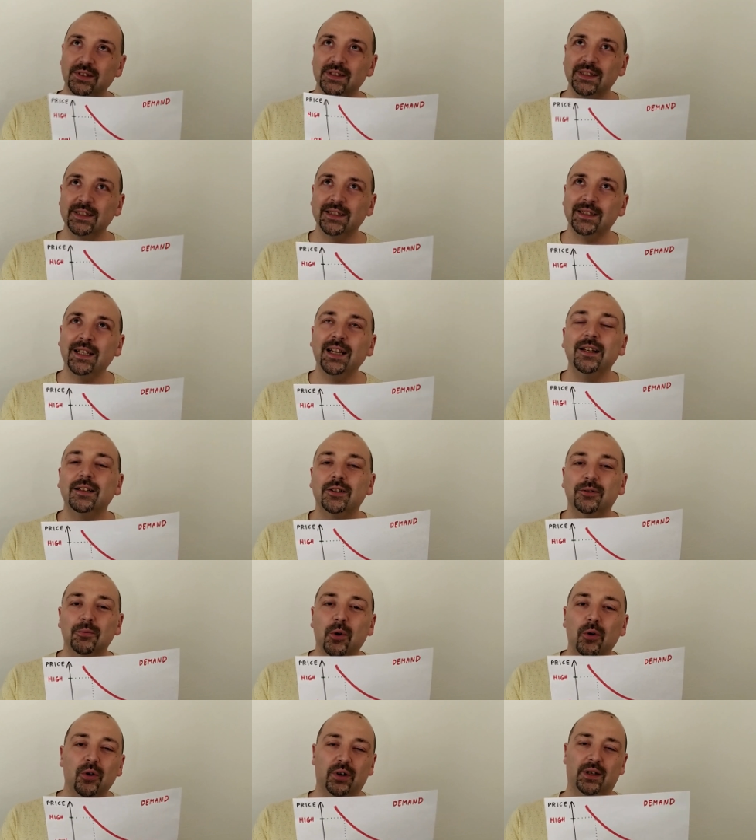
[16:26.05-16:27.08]
skilled
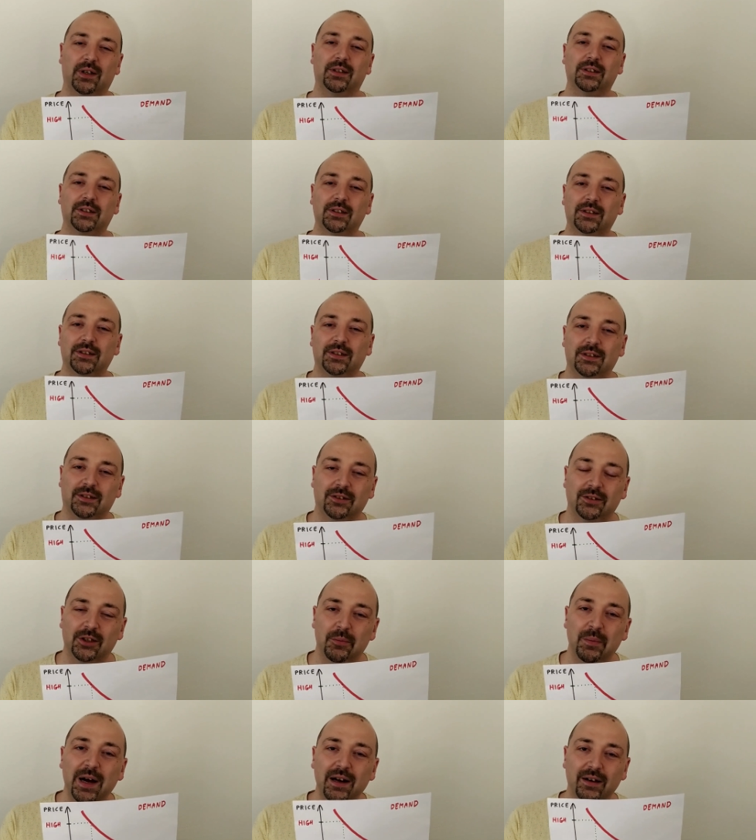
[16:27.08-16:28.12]
workers on
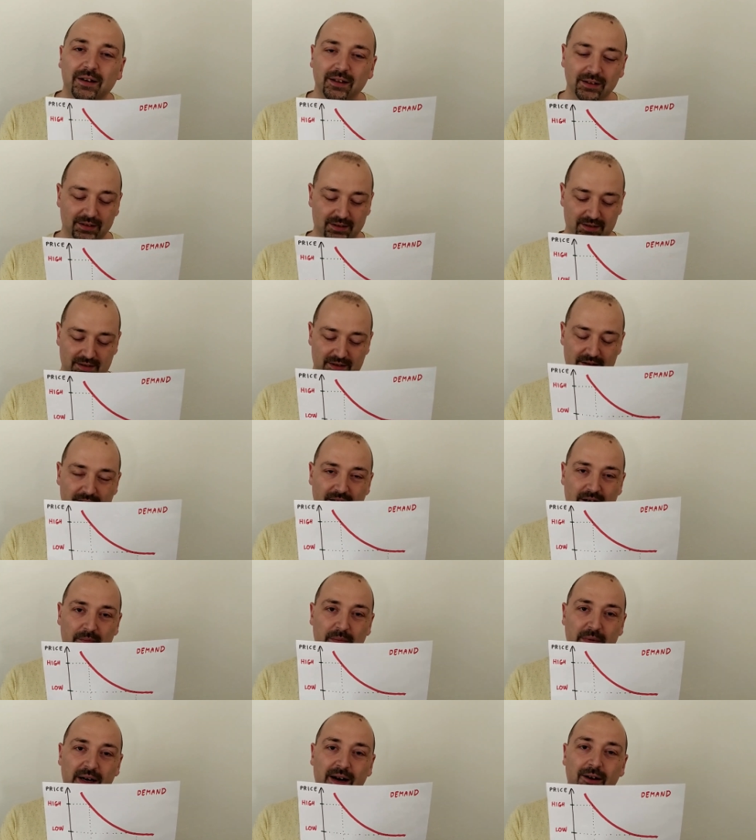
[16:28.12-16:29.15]
the market,
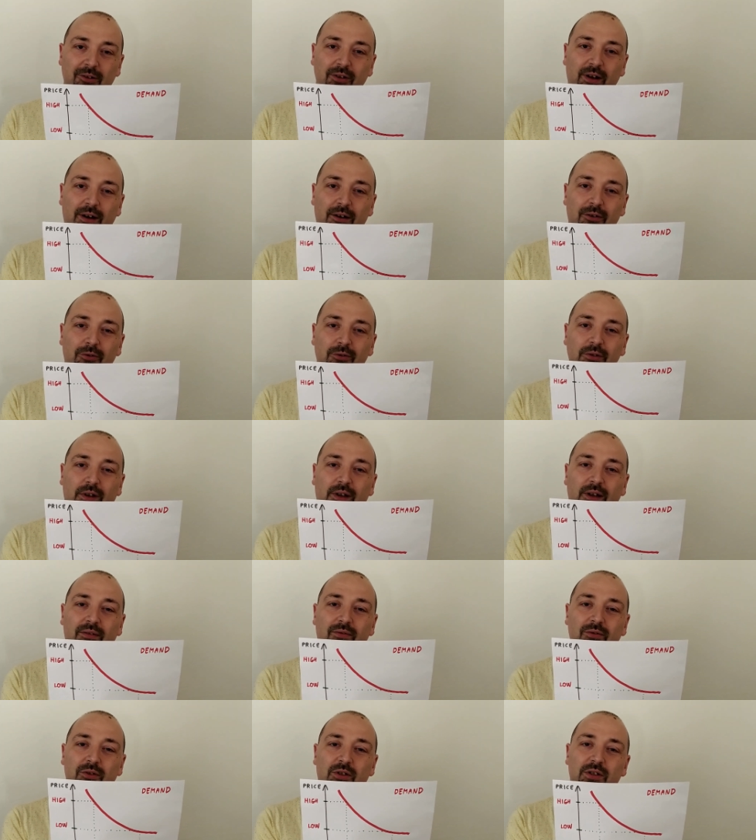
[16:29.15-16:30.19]
but now there are all the
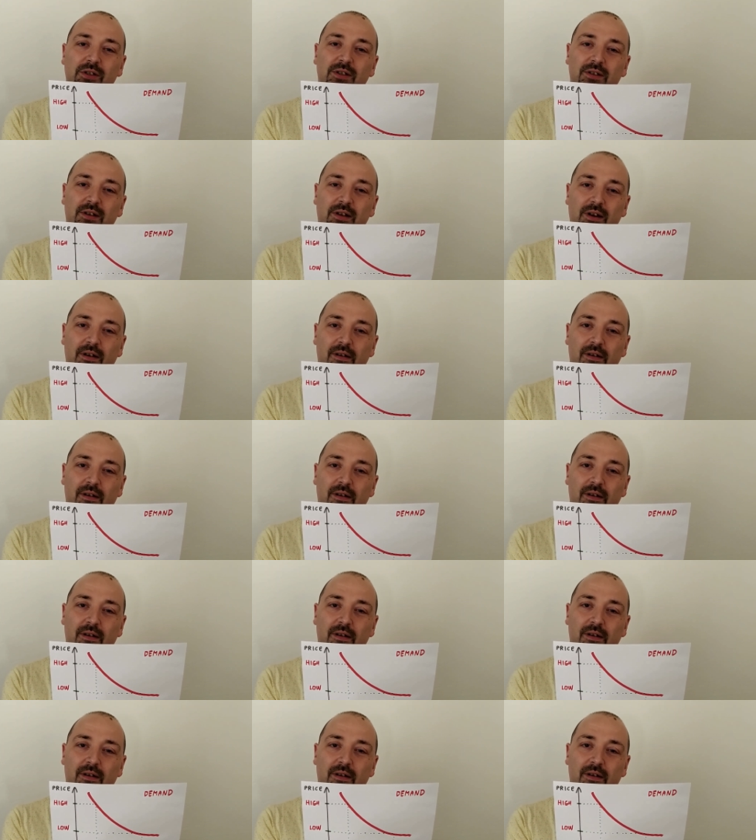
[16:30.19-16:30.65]
refugees.